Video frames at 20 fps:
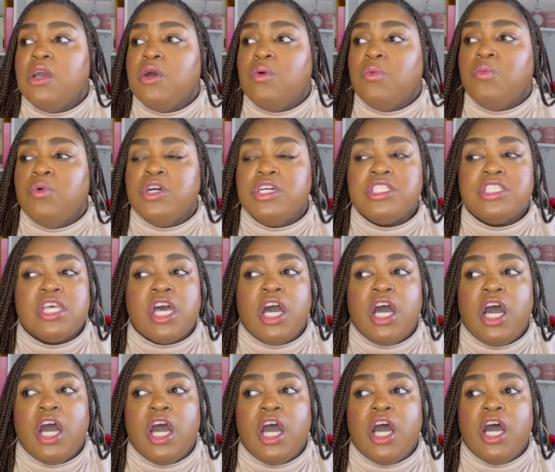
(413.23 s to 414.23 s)
was
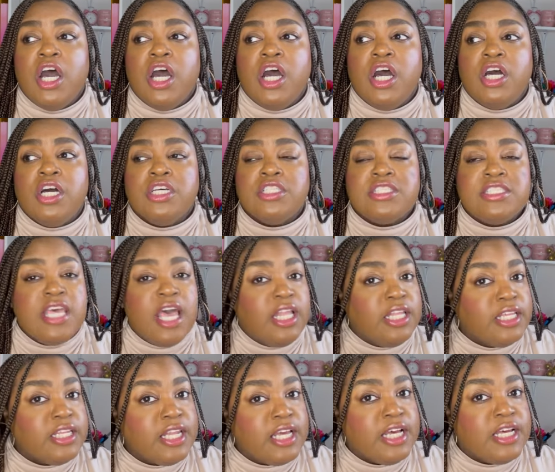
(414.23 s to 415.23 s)

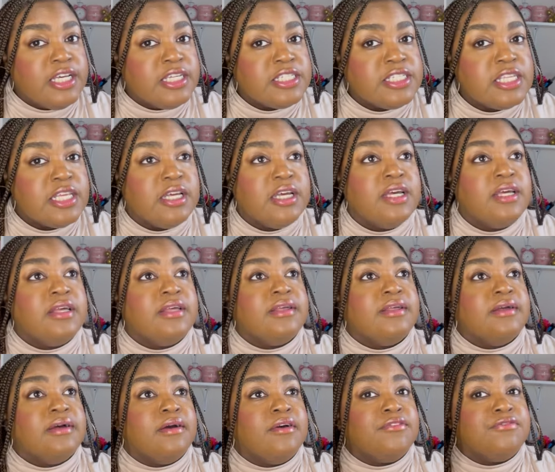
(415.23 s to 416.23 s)
telling us
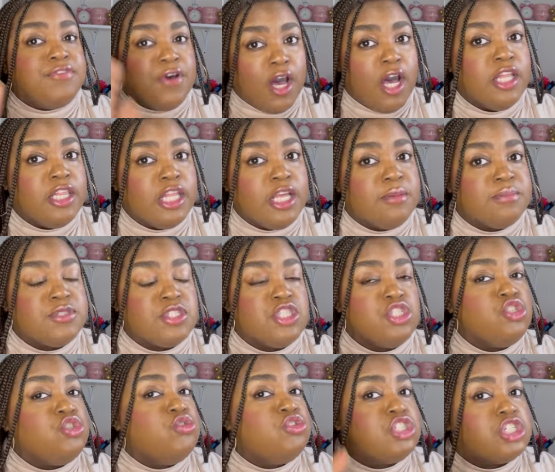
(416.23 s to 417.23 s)
for her lips.
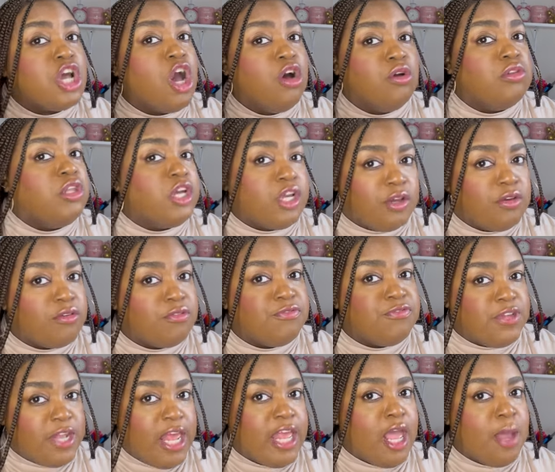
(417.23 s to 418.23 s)
You should go look
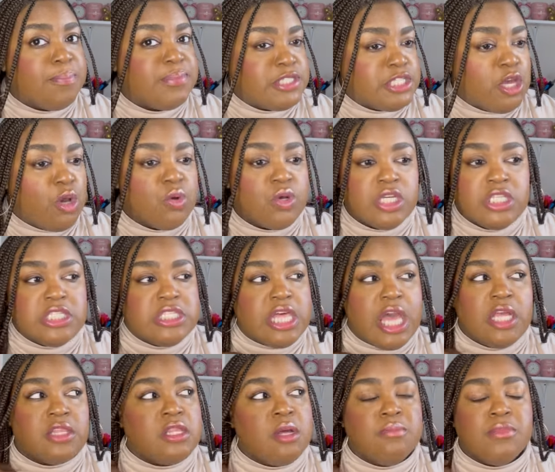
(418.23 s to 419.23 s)
for that episode, because
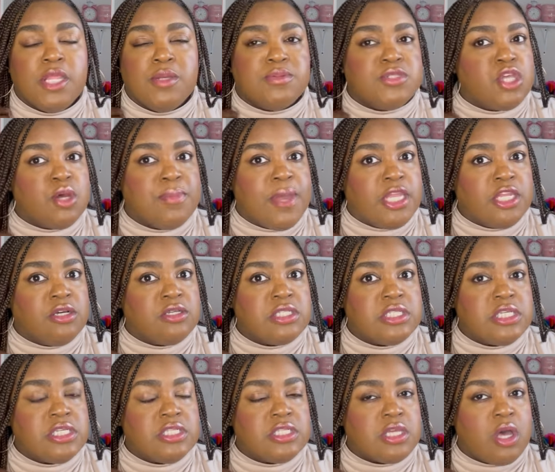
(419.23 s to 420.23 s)
them lips don't make no
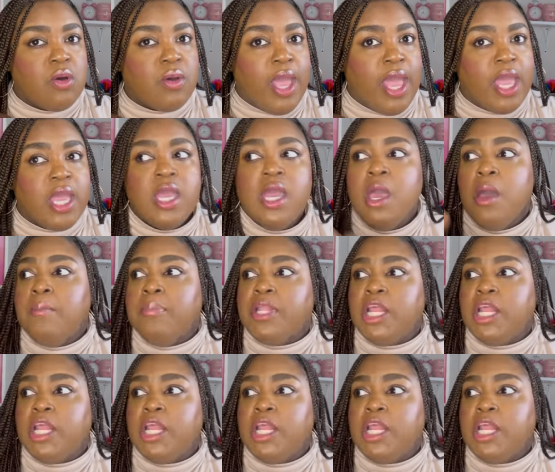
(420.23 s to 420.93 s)
sense, okay? But